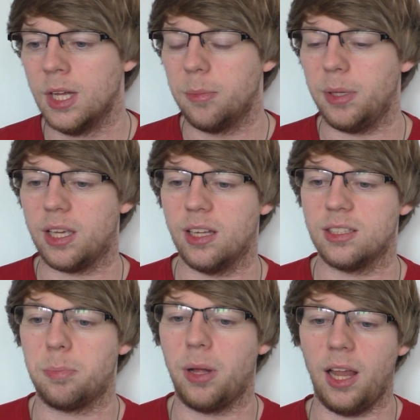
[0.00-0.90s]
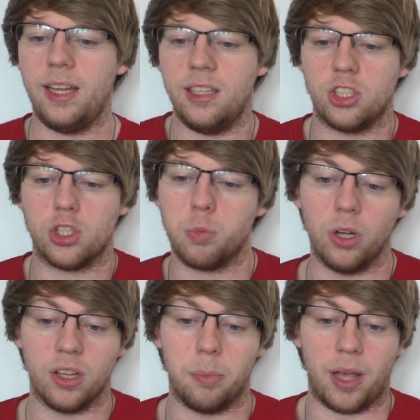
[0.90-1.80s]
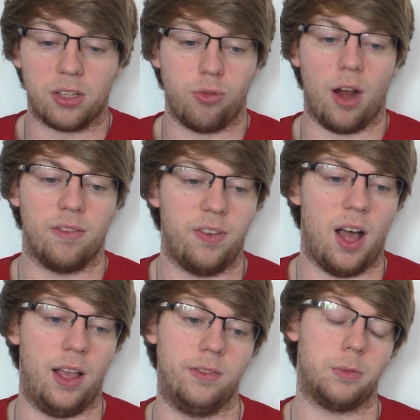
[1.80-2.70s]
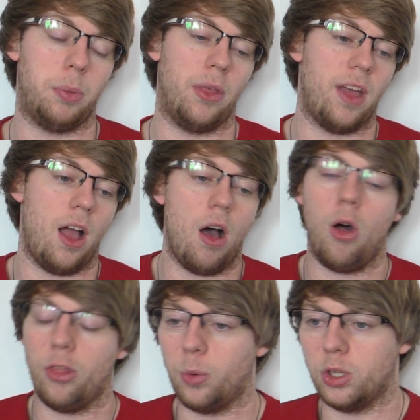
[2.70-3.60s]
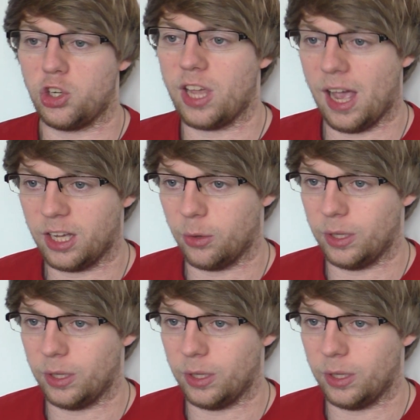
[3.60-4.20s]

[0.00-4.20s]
because Pallades is just one of the best rank 5s, but there are other ones you can go